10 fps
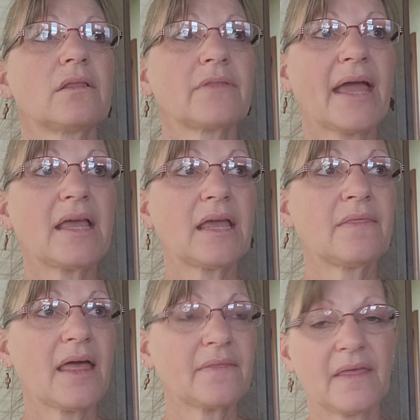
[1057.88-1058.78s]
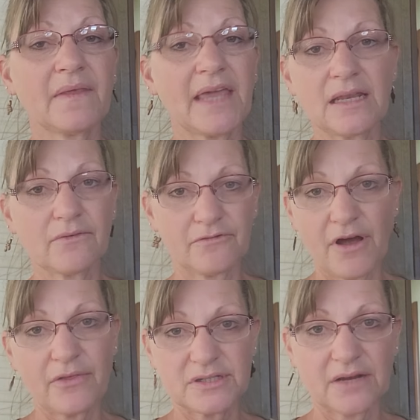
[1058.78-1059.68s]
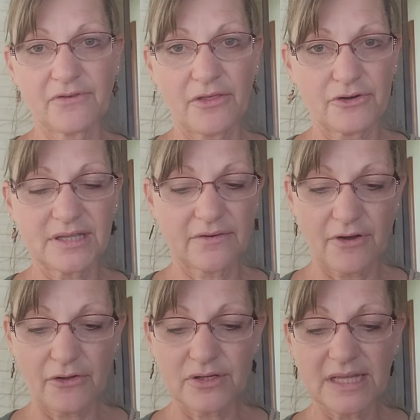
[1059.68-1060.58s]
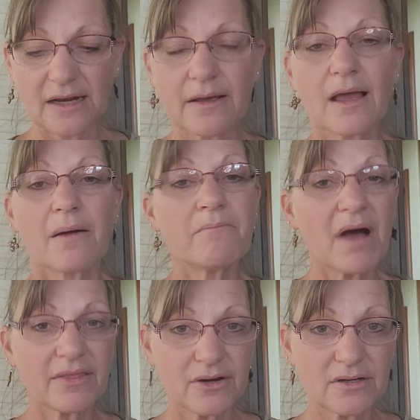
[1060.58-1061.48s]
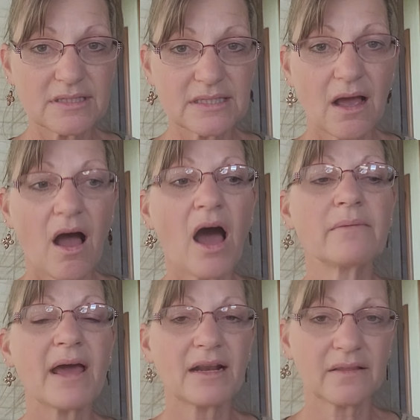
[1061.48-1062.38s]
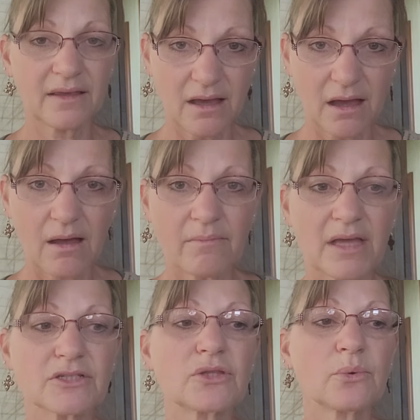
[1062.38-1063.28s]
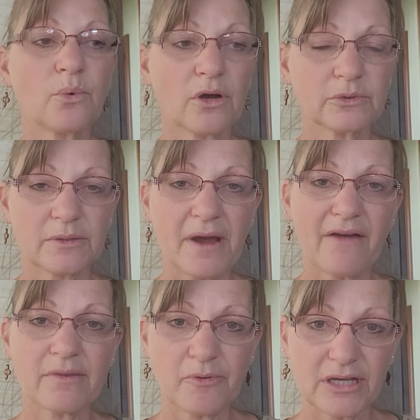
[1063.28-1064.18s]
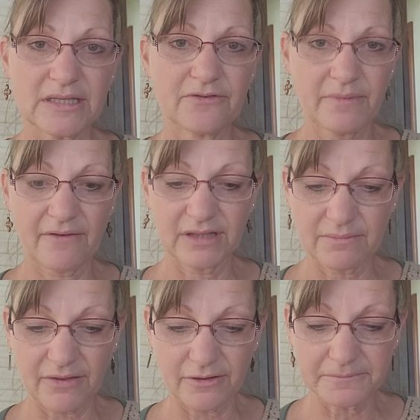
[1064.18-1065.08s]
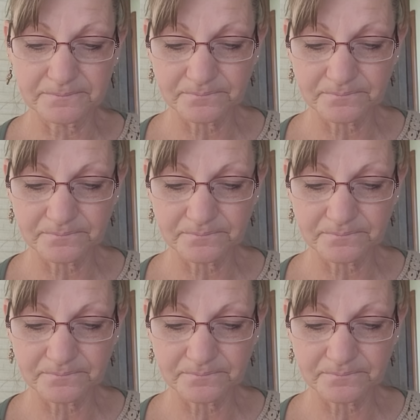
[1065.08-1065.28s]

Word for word: like in the in the kingdom of father, son, father, son, father, son. Mothers automatically come into the world with the power of the priesthood from heavenly mother.